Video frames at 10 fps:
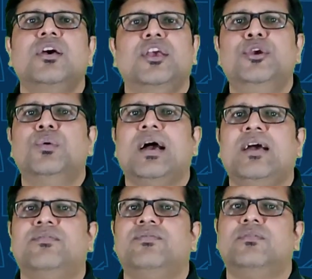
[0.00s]
you
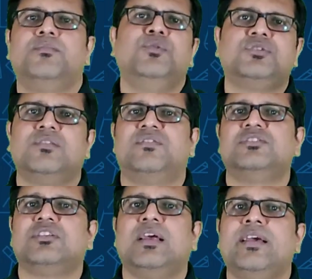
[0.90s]
have mutual
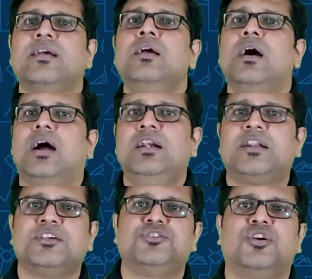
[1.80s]
funds like
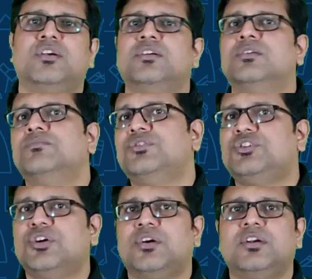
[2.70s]
ultra short
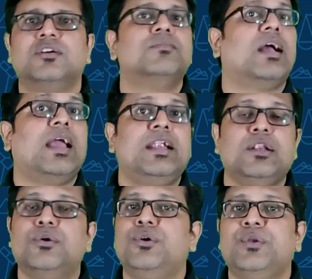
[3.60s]
term, and
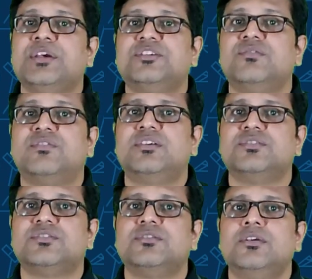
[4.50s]
low duration
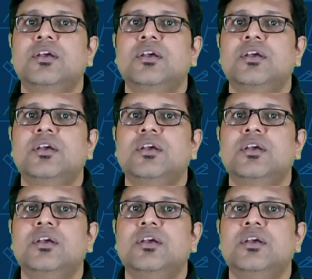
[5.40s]
funds.